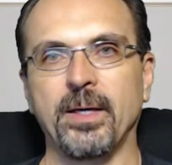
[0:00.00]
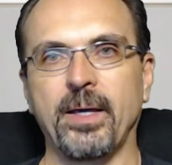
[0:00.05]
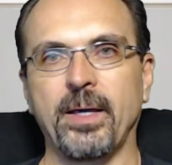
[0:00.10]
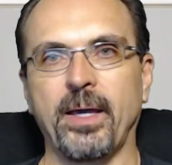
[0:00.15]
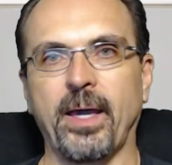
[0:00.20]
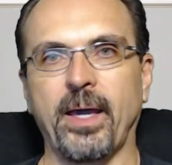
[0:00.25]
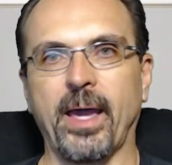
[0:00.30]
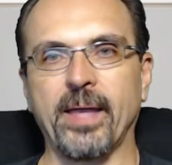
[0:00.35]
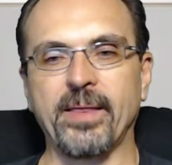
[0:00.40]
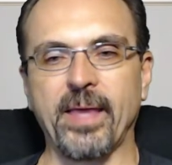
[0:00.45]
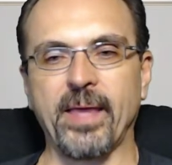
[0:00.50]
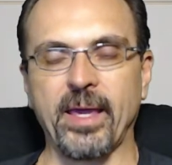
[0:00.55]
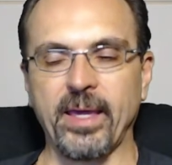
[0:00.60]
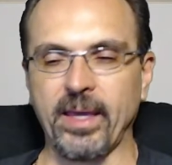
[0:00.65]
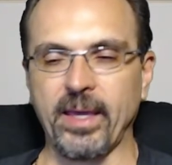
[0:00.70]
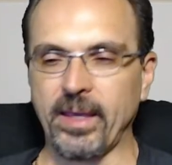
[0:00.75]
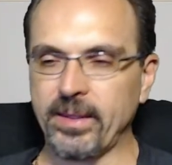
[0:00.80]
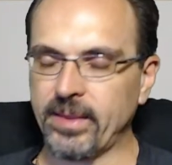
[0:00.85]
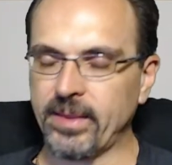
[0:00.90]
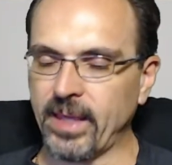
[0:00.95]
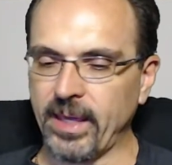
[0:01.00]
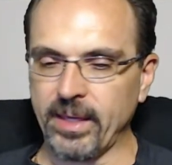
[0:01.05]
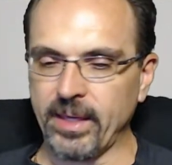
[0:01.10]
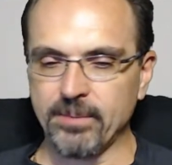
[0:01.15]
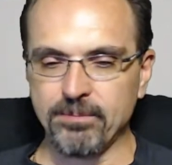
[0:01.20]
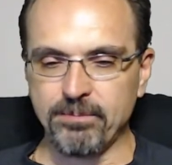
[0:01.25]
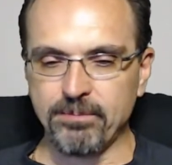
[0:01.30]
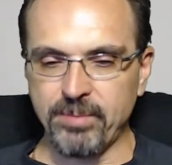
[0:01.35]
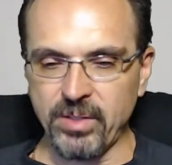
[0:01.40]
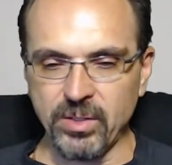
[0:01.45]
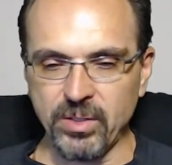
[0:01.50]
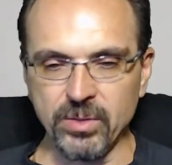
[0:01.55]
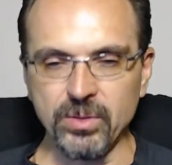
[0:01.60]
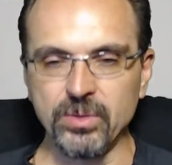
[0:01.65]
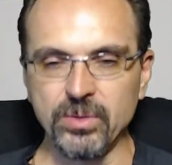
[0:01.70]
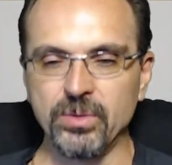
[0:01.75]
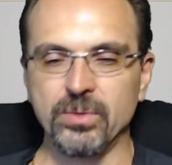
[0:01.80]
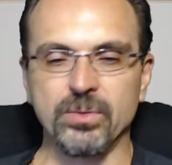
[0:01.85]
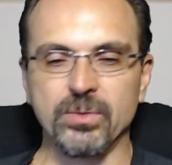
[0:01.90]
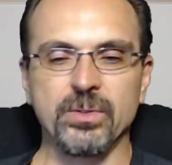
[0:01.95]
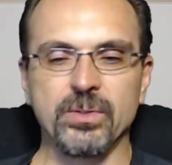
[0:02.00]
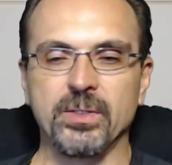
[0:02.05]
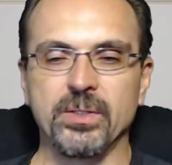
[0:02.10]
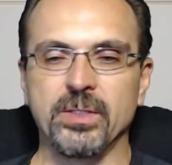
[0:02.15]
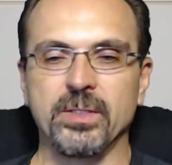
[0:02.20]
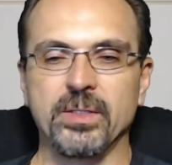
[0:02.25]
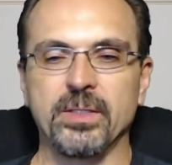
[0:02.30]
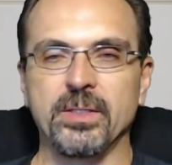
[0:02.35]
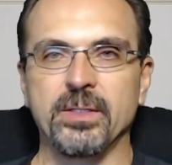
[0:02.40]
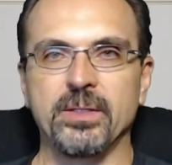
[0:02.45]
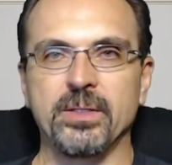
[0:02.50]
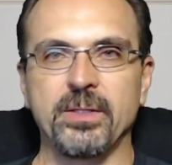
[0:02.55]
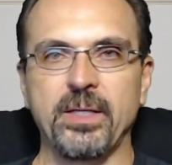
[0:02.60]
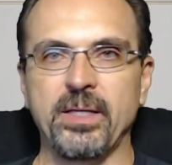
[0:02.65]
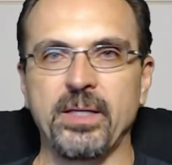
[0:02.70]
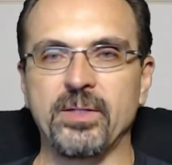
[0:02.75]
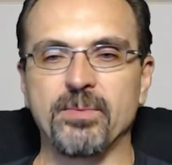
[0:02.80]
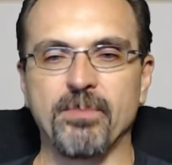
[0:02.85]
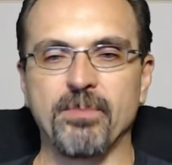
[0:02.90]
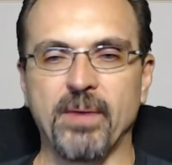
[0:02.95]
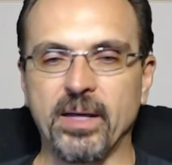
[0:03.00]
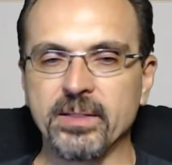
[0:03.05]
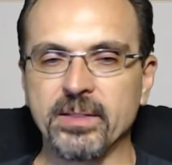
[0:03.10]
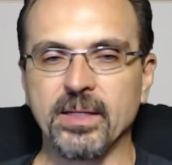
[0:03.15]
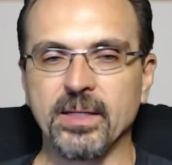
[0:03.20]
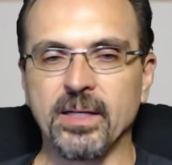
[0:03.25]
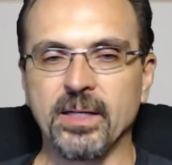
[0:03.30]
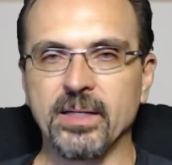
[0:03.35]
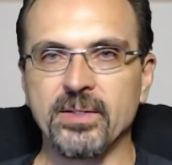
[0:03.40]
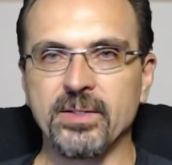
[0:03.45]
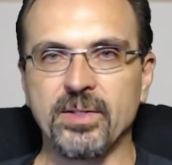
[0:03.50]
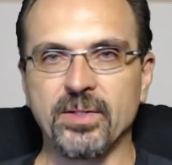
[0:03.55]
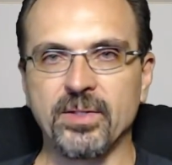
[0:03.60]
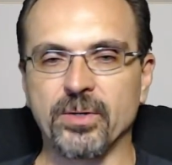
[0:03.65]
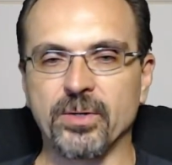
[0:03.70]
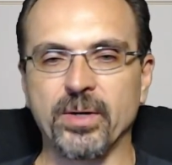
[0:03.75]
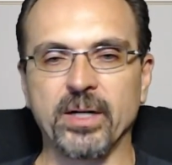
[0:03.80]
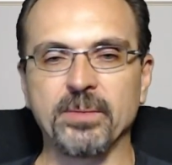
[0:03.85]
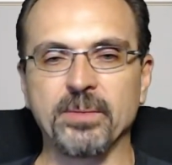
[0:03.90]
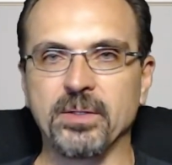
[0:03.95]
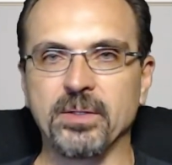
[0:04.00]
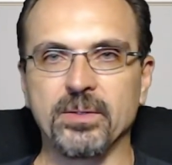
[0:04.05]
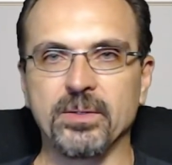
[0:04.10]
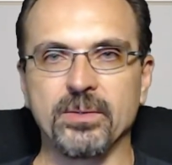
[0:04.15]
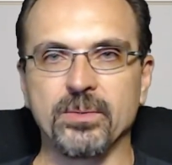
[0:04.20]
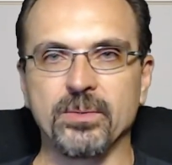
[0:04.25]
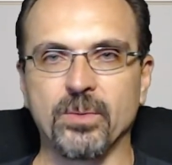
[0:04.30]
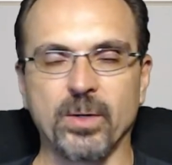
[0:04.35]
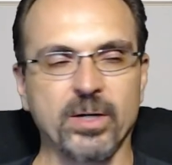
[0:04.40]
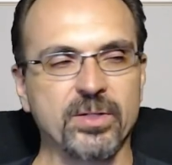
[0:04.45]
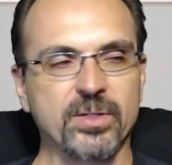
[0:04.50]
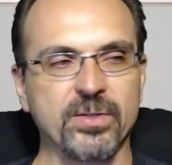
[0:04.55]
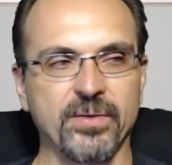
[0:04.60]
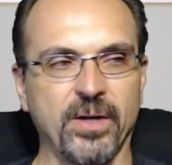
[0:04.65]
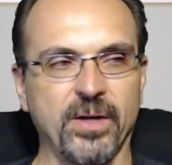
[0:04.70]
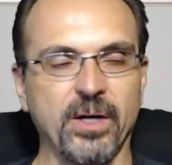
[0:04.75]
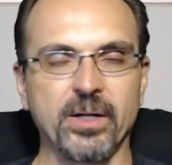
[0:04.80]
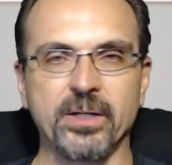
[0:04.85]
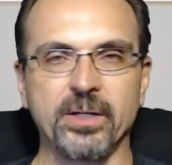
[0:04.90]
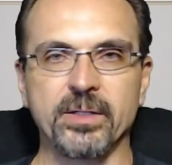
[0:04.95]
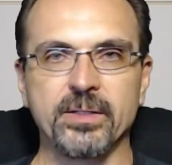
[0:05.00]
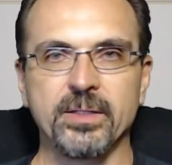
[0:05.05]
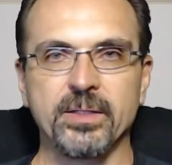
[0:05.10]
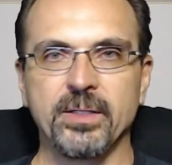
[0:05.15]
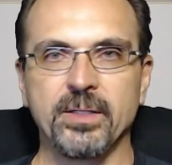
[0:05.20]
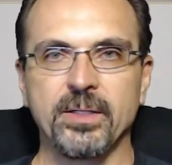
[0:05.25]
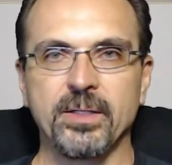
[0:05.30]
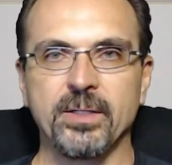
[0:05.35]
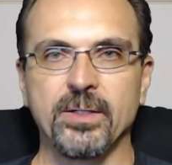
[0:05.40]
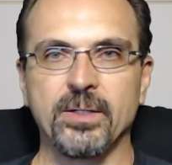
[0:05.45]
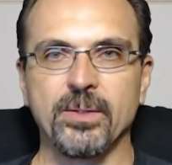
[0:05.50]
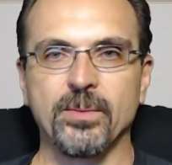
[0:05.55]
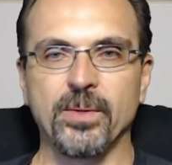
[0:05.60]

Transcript: And they imbue these mandalas, these incredible works of art, with